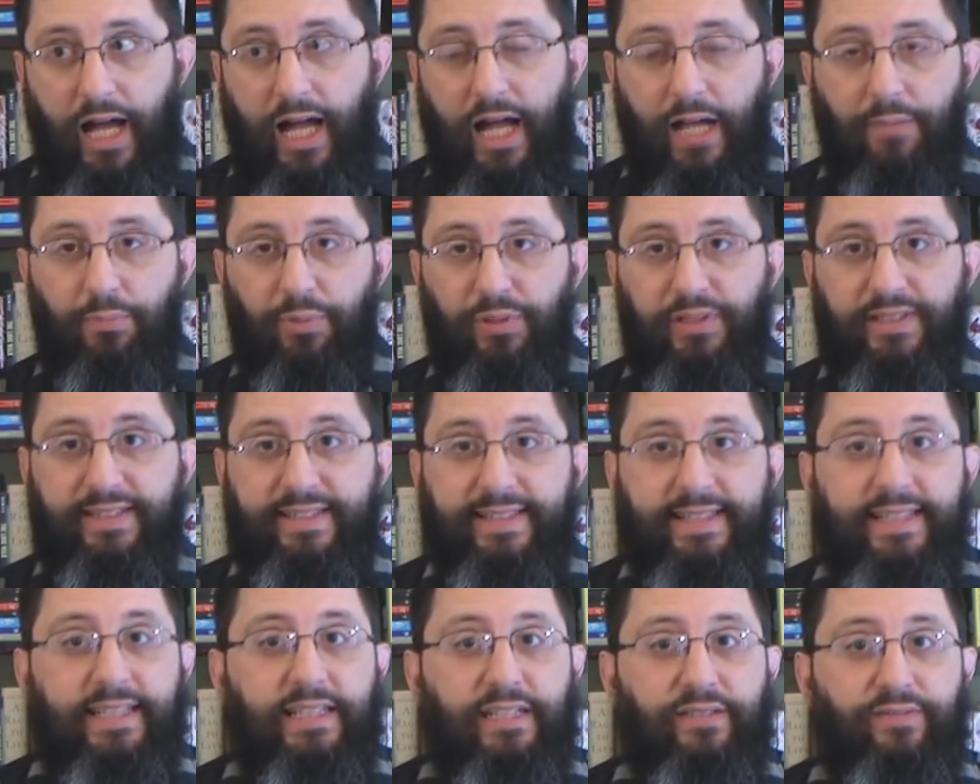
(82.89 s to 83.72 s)
I
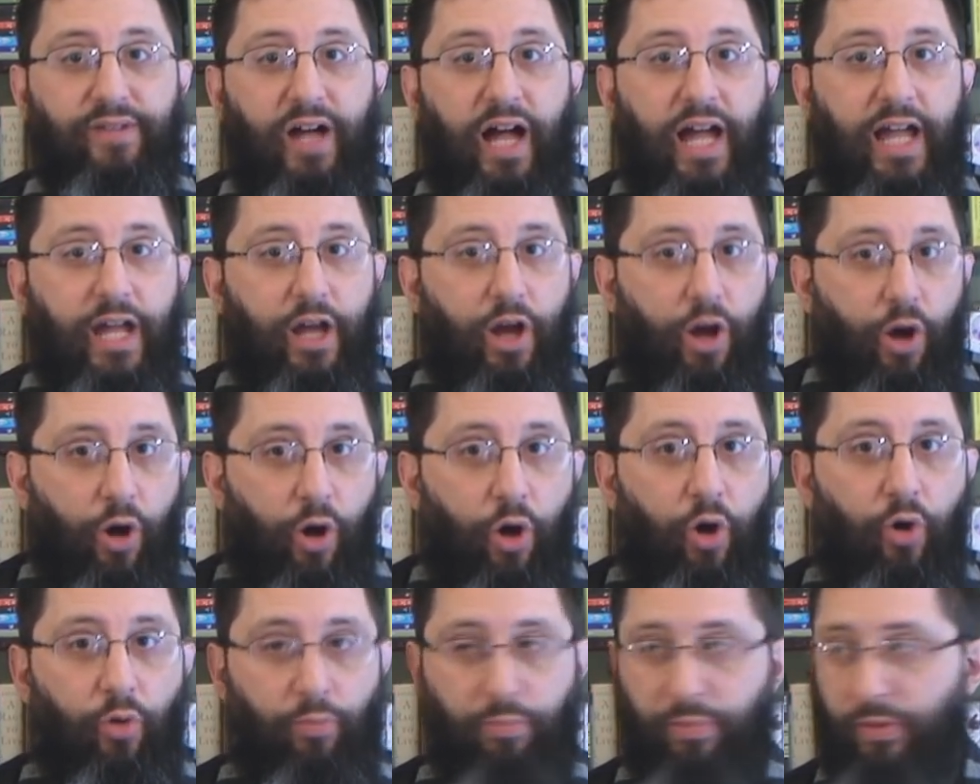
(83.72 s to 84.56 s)
believe, I
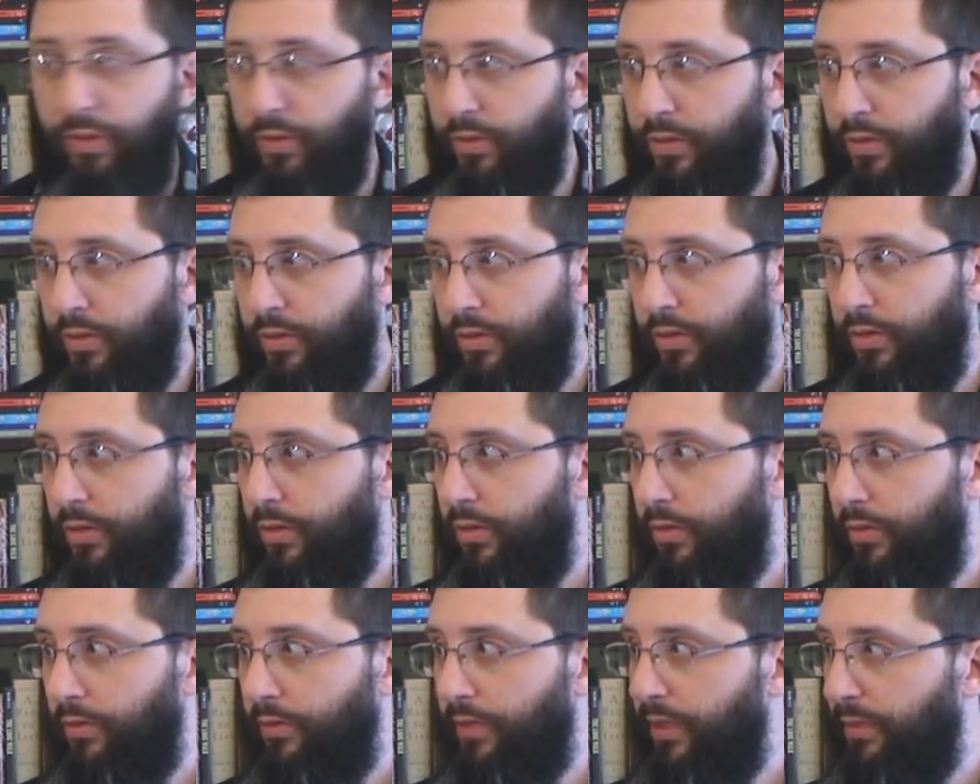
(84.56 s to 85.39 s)
hope
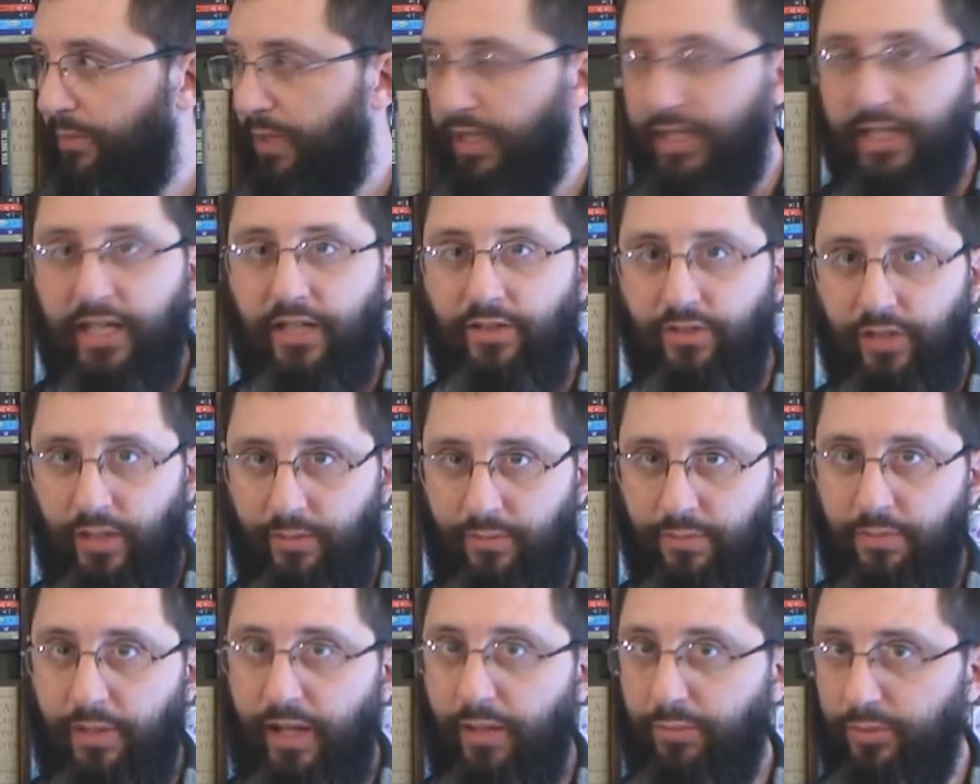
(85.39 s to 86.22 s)
that my King
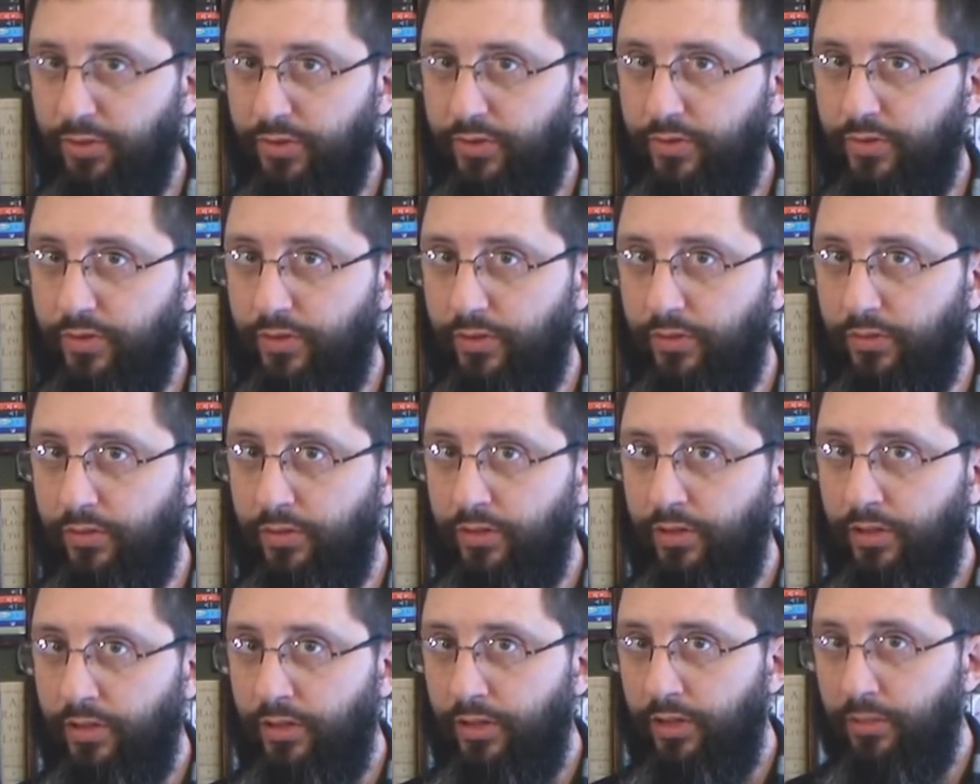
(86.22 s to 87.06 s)
James Bible is true.
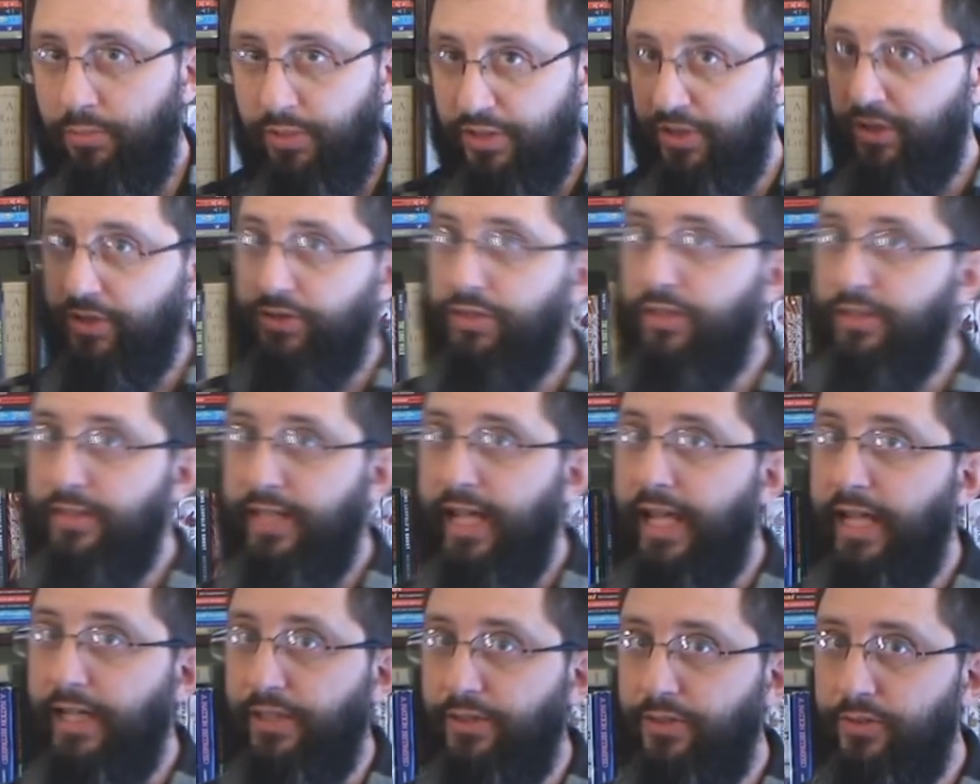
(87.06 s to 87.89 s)
But just in
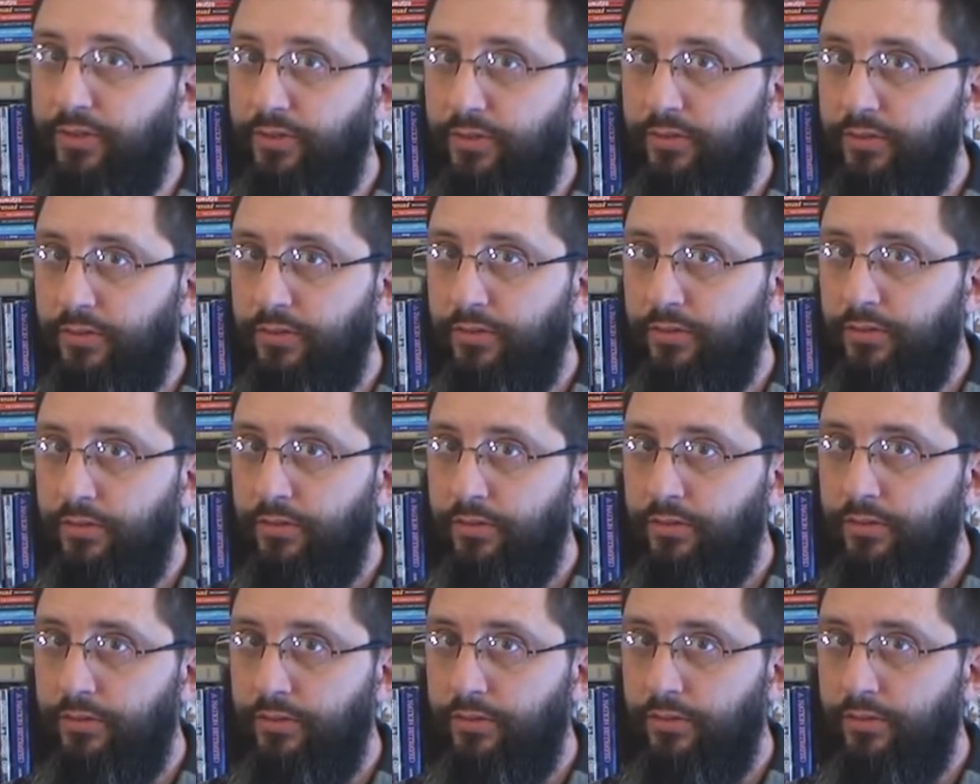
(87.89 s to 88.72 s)
case,
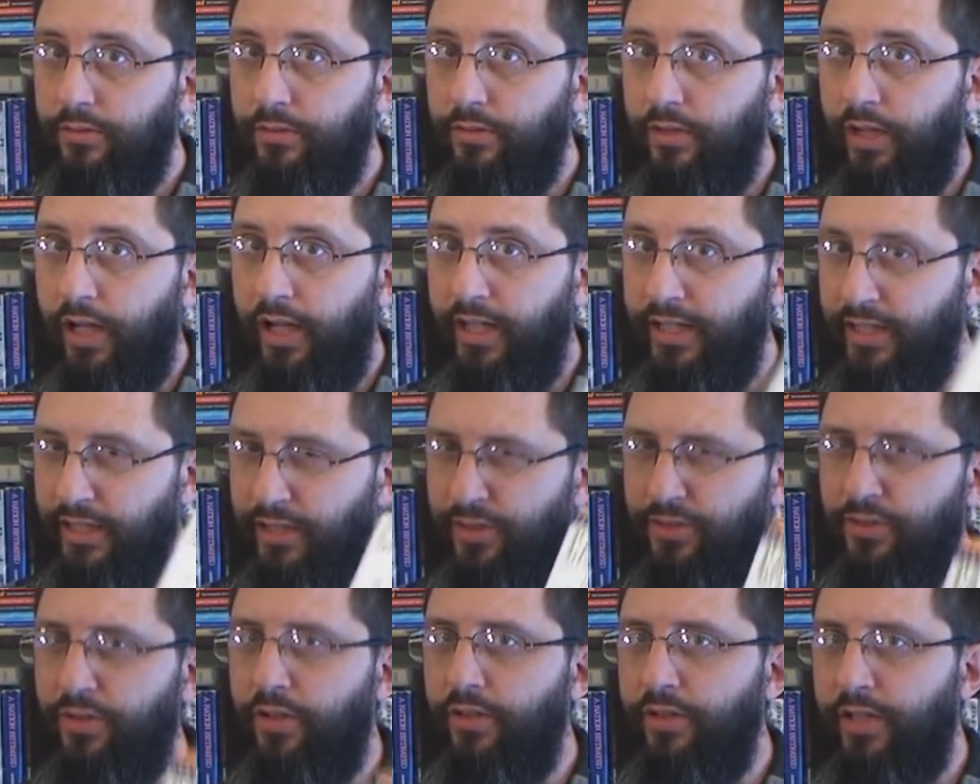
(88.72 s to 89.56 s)
I need
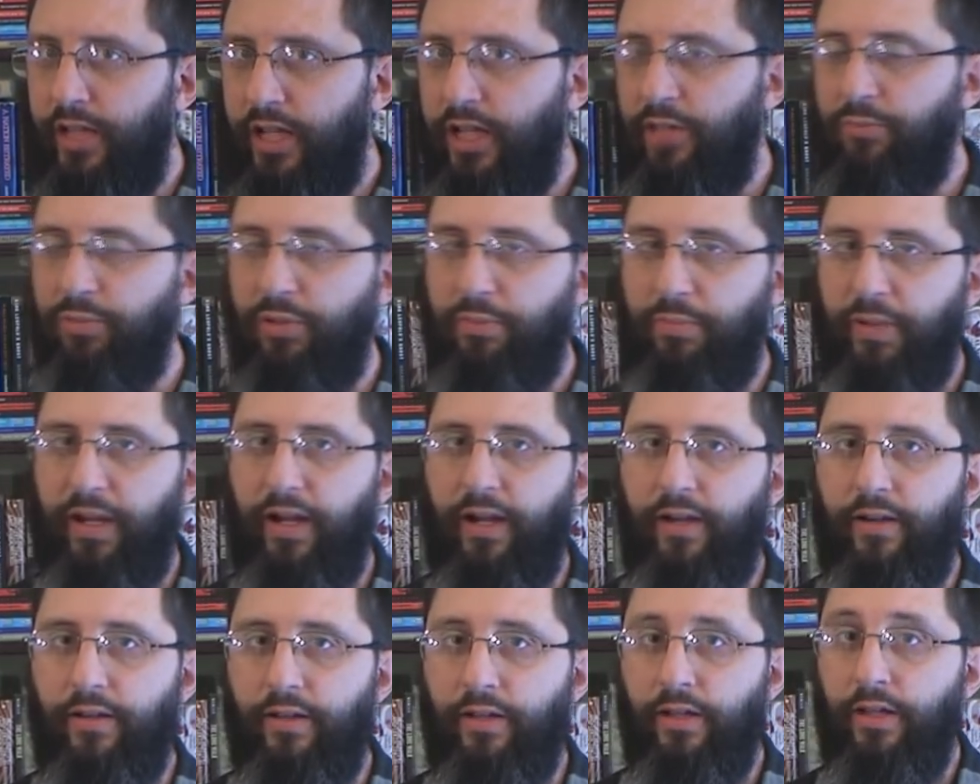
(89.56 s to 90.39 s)
to start getting
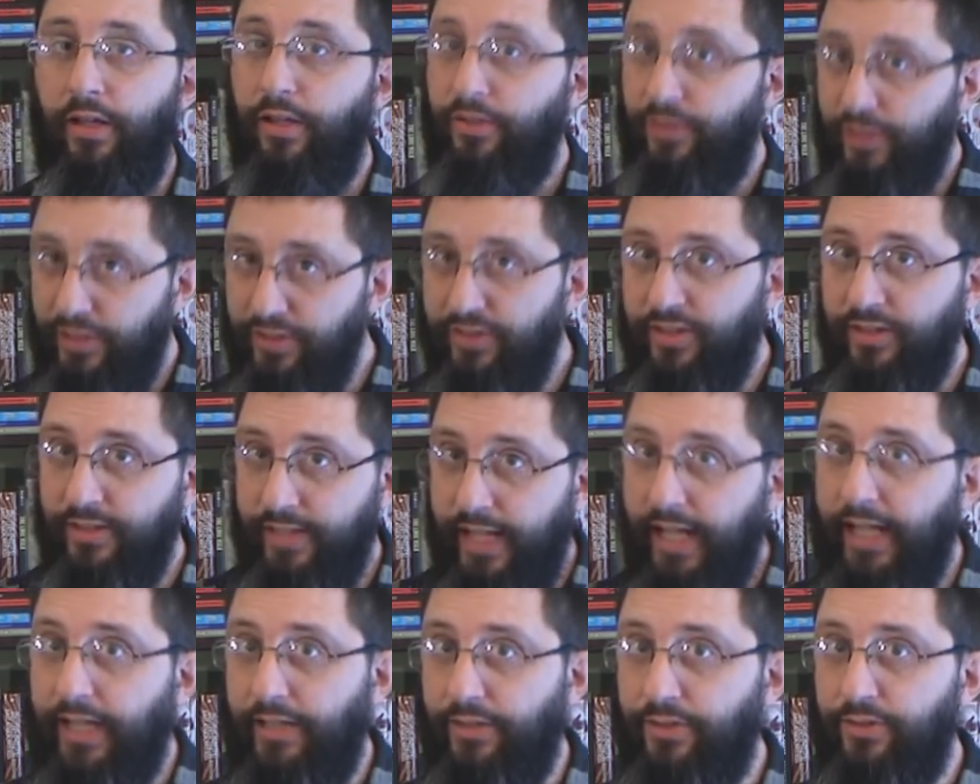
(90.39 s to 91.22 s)
prepared just in
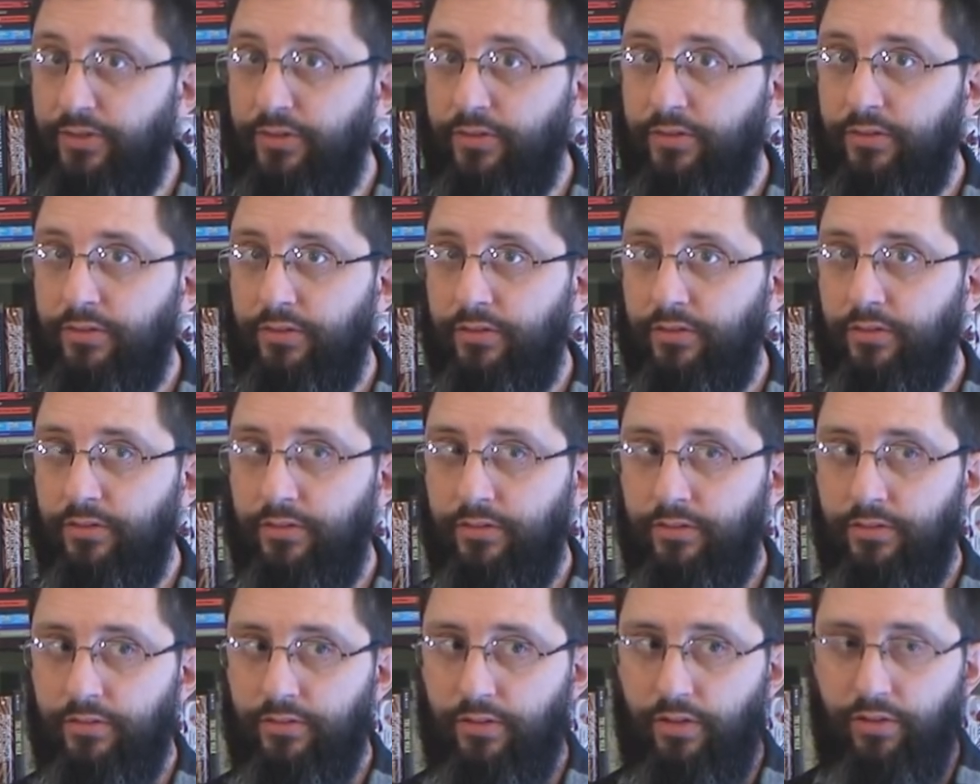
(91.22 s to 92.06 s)
case.
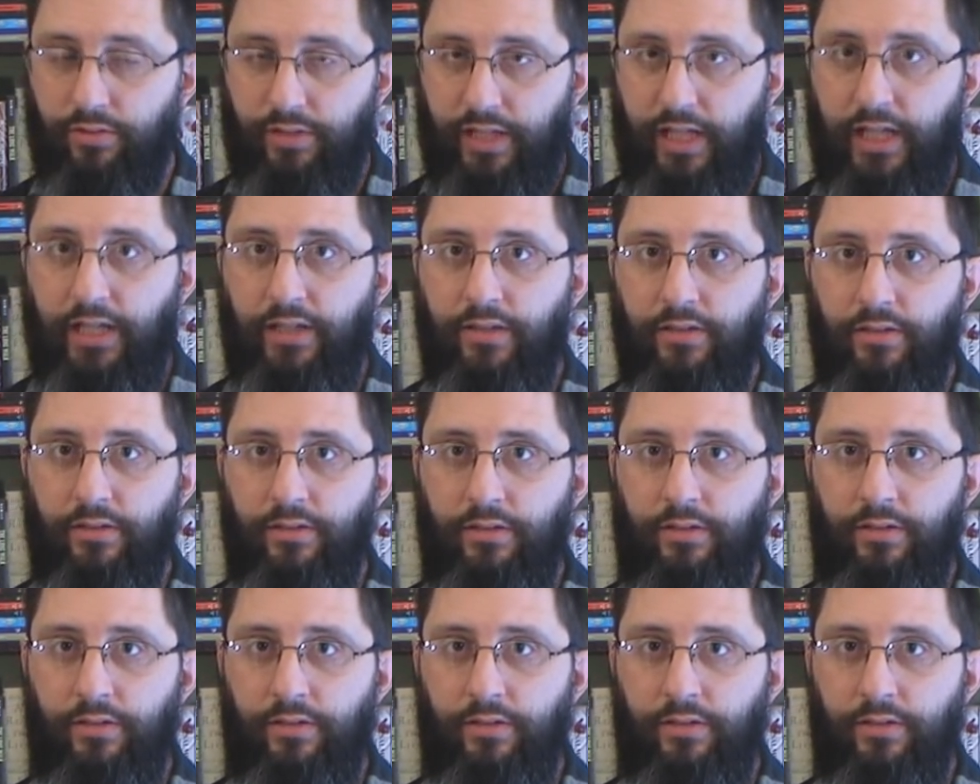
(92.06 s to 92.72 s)
Okay?